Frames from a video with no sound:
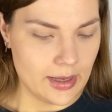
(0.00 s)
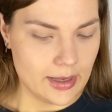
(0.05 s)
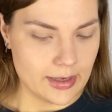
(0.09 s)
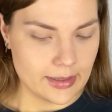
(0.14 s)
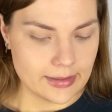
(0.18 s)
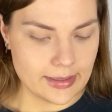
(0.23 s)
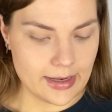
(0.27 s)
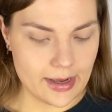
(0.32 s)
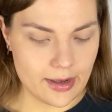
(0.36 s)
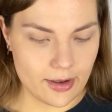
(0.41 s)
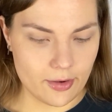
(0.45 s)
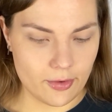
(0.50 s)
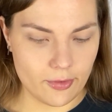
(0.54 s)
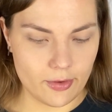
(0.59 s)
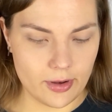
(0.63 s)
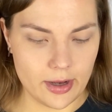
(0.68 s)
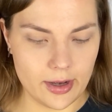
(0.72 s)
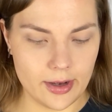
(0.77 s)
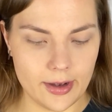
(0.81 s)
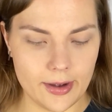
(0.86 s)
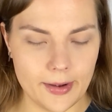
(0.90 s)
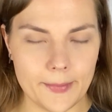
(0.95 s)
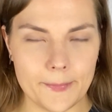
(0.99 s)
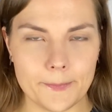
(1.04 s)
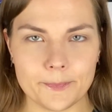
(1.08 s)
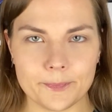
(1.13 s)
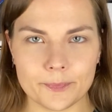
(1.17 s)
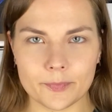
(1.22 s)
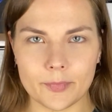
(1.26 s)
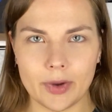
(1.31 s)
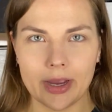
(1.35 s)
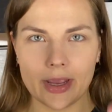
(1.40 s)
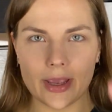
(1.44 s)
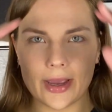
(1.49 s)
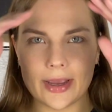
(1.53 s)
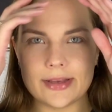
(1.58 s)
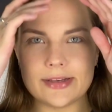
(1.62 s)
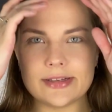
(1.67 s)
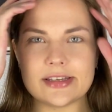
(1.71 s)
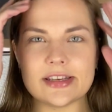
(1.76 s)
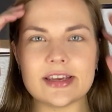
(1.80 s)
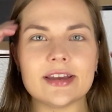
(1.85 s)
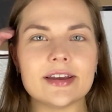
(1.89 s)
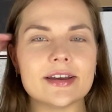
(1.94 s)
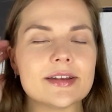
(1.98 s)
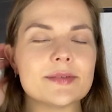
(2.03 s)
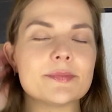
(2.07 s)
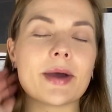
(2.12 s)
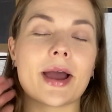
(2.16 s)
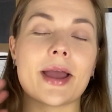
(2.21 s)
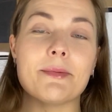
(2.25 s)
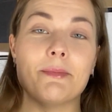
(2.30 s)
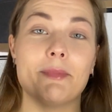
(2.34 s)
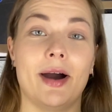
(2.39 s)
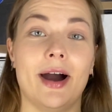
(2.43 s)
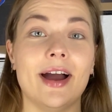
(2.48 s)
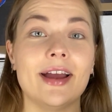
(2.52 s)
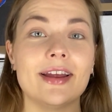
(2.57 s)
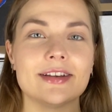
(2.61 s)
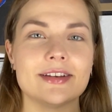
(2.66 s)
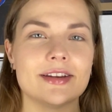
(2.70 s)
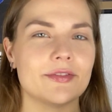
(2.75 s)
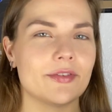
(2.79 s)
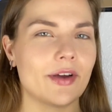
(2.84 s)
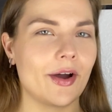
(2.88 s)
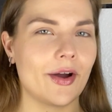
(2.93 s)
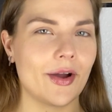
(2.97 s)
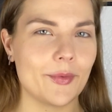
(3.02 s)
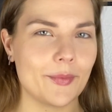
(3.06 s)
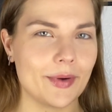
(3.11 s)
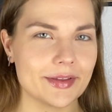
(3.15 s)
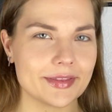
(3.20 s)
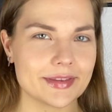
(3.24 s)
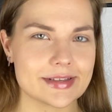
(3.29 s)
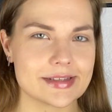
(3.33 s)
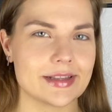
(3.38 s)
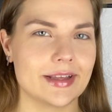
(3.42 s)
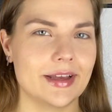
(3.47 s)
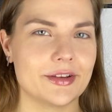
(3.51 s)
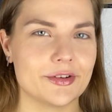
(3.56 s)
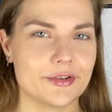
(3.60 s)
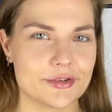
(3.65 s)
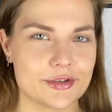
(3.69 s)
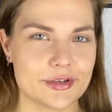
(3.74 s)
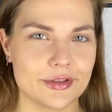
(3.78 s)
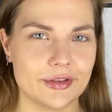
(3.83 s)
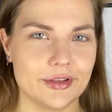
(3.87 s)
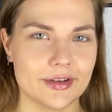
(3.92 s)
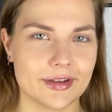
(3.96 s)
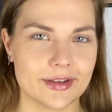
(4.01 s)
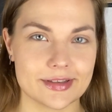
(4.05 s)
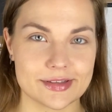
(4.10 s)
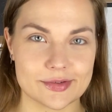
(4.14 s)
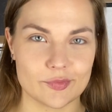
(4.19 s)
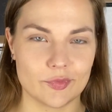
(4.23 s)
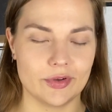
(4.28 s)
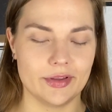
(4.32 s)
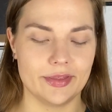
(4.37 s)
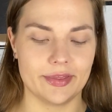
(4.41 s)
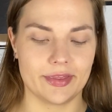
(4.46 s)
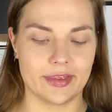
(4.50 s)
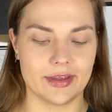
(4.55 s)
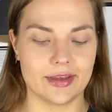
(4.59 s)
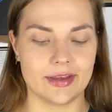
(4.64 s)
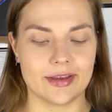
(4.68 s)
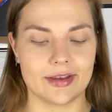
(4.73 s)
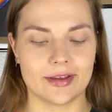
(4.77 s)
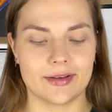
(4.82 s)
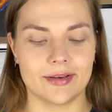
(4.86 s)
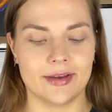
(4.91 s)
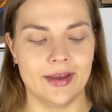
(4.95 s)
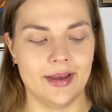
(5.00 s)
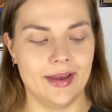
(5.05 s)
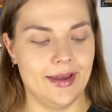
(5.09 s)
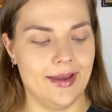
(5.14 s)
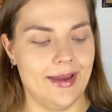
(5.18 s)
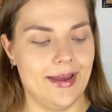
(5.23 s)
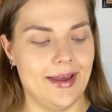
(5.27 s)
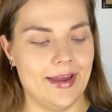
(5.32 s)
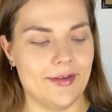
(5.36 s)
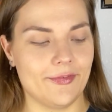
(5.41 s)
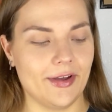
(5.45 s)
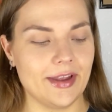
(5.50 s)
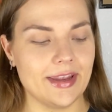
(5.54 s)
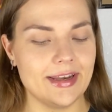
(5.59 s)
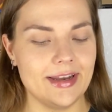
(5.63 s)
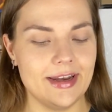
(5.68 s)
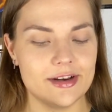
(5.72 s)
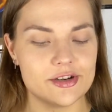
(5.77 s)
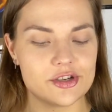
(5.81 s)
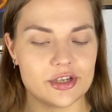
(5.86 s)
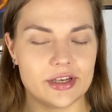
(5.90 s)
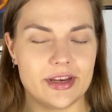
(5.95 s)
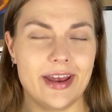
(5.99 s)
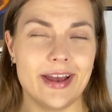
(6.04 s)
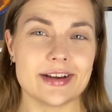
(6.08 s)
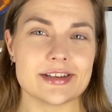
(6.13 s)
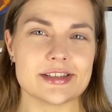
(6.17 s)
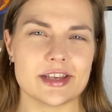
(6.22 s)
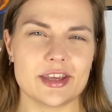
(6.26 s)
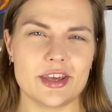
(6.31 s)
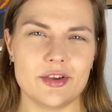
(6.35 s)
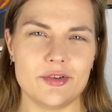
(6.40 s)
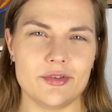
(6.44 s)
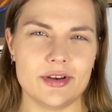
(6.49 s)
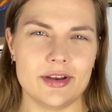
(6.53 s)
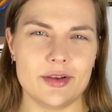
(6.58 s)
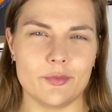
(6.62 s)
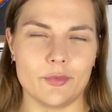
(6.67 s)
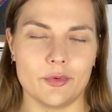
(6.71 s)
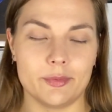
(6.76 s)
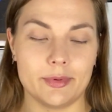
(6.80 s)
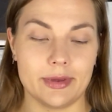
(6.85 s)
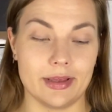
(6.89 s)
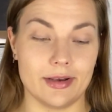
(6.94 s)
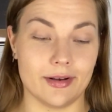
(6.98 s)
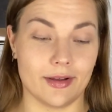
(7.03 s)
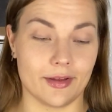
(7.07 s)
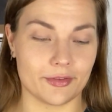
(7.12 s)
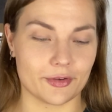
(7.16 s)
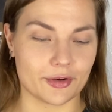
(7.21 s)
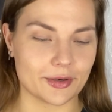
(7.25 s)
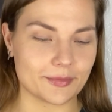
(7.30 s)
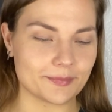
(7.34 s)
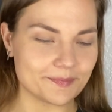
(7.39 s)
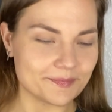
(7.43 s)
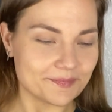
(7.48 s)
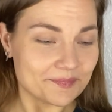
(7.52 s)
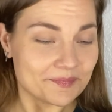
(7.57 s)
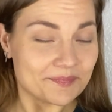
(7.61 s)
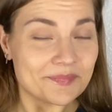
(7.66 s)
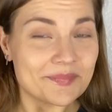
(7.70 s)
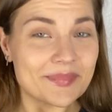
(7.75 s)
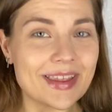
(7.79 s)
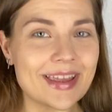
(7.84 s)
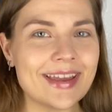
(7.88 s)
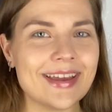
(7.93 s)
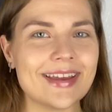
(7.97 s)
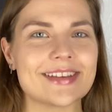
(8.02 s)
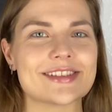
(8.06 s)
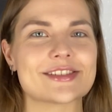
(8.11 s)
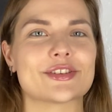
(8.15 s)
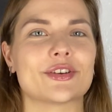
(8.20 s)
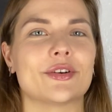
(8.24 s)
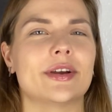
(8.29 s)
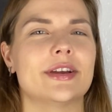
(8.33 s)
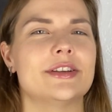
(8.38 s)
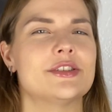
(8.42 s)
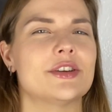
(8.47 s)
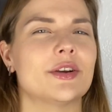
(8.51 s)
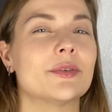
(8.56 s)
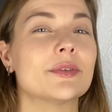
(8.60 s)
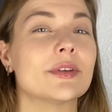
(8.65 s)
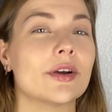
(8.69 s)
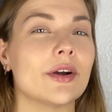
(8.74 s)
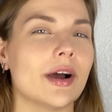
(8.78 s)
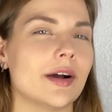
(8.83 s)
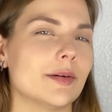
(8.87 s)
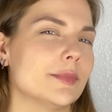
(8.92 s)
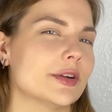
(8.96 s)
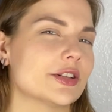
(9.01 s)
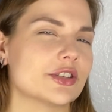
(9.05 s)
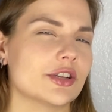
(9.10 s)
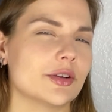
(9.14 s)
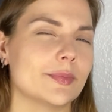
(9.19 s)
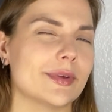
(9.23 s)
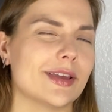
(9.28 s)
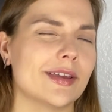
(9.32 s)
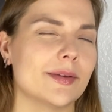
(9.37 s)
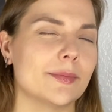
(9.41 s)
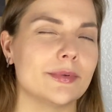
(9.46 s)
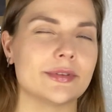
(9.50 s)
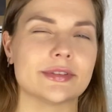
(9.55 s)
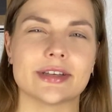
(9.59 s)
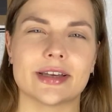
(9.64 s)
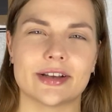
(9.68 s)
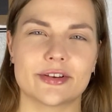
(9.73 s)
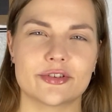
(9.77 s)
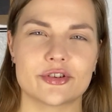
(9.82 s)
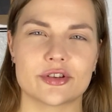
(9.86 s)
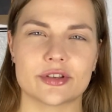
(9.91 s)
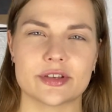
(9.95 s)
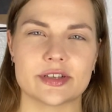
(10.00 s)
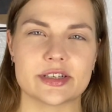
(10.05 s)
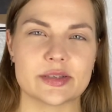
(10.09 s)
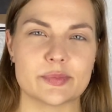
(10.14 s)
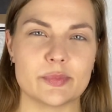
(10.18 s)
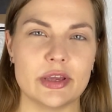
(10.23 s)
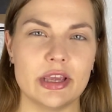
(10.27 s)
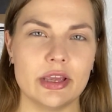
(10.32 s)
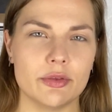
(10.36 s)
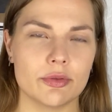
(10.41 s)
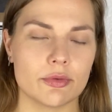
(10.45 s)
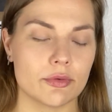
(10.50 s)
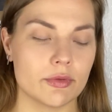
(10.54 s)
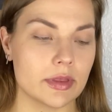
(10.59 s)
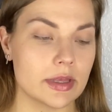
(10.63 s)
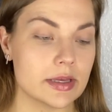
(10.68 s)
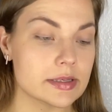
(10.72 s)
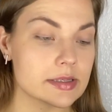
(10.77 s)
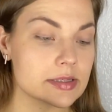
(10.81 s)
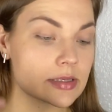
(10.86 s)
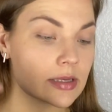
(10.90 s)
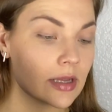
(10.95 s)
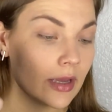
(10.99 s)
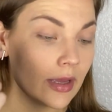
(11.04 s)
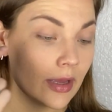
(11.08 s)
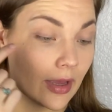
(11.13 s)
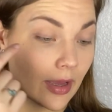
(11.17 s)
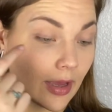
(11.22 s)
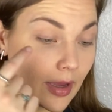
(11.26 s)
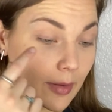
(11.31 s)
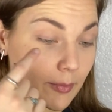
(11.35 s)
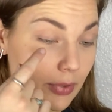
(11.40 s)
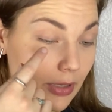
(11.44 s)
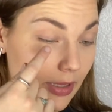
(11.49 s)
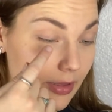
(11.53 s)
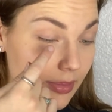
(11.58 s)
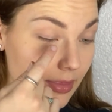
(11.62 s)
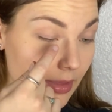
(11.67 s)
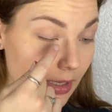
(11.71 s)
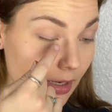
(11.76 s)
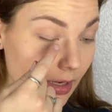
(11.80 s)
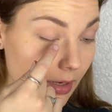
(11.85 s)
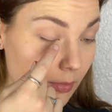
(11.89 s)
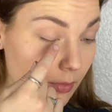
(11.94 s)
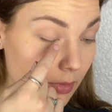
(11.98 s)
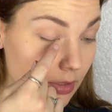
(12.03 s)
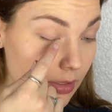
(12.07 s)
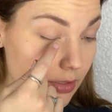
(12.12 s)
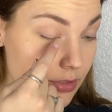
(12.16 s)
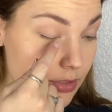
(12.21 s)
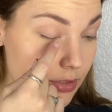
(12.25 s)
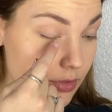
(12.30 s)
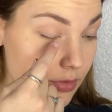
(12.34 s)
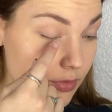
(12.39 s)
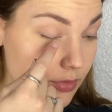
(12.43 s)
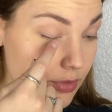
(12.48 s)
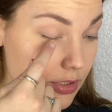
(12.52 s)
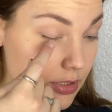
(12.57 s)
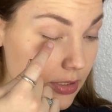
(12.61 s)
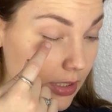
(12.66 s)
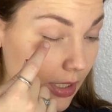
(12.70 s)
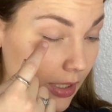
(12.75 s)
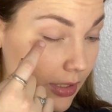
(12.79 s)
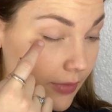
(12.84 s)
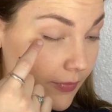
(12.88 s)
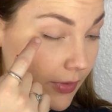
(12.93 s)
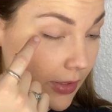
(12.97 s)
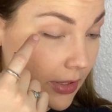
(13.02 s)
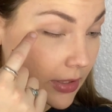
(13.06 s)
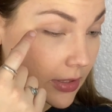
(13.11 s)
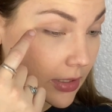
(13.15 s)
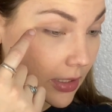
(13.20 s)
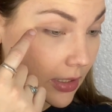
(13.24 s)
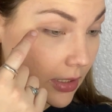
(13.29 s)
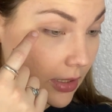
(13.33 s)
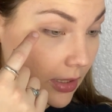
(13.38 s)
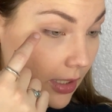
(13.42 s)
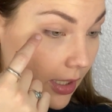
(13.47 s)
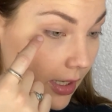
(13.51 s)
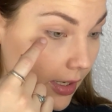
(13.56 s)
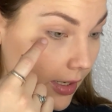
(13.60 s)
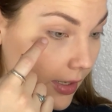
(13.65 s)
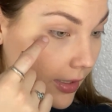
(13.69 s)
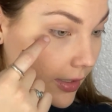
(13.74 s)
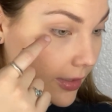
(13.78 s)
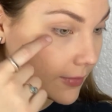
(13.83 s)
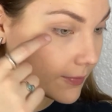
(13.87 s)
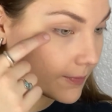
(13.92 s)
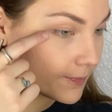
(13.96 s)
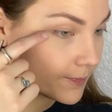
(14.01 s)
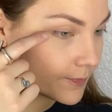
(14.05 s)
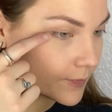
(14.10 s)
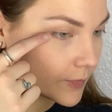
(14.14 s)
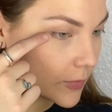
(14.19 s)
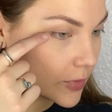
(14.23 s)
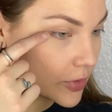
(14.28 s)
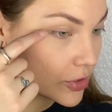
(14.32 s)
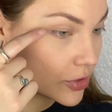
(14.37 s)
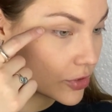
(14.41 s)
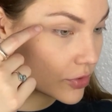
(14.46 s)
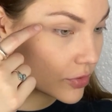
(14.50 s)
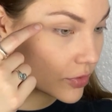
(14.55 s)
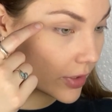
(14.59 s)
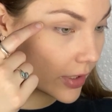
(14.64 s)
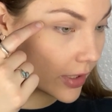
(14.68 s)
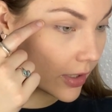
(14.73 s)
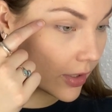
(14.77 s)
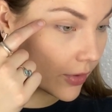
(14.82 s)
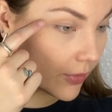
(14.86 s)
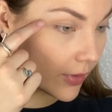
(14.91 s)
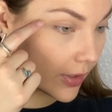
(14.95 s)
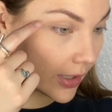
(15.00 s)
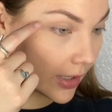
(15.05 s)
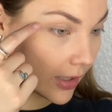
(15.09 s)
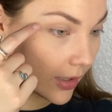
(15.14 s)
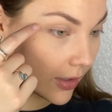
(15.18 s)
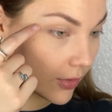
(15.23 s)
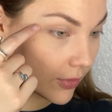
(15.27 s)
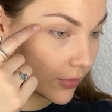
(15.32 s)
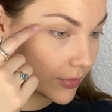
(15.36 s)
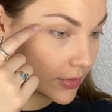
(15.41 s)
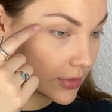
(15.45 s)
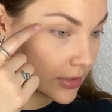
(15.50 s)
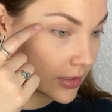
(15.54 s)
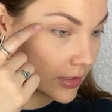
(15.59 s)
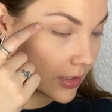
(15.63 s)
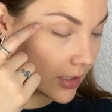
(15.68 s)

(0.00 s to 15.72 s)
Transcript: Now, my idea in my mind of how I want this liner to look is one thing. If I can actually execute it, will be another. So I don't know how much I'll be able to actually speak through this, but I think I want to do just kind of a thin line straight going out,